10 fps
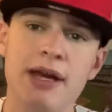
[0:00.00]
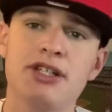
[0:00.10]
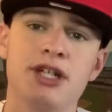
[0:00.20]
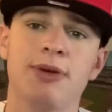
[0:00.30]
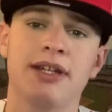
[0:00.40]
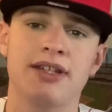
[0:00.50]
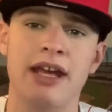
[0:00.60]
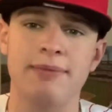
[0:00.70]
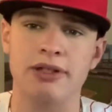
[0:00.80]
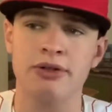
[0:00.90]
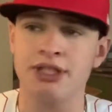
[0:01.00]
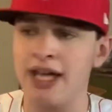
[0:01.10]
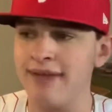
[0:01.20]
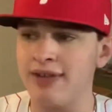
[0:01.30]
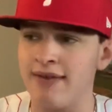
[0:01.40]
Pitching wins games. Of course, you
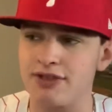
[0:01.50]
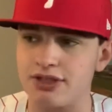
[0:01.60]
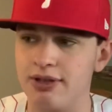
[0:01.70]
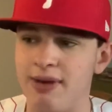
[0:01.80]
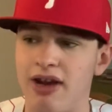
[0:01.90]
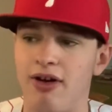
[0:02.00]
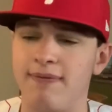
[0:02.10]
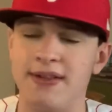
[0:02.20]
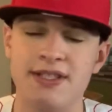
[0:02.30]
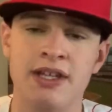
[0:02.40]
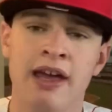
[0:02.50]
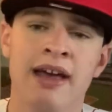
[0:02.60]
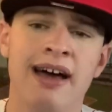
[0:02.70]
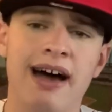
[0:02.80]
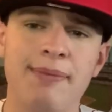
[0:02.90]
got to have a certain amount of offense,
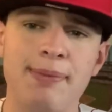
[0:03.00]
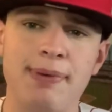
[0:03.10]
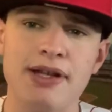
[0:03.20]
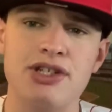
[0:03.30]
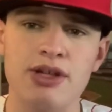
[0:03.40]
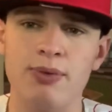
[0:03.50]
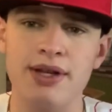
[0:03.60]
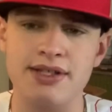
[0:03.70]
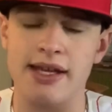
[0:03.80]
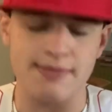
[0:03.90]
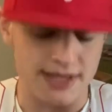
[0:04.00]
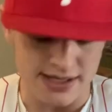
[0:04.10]
but pitching wins games.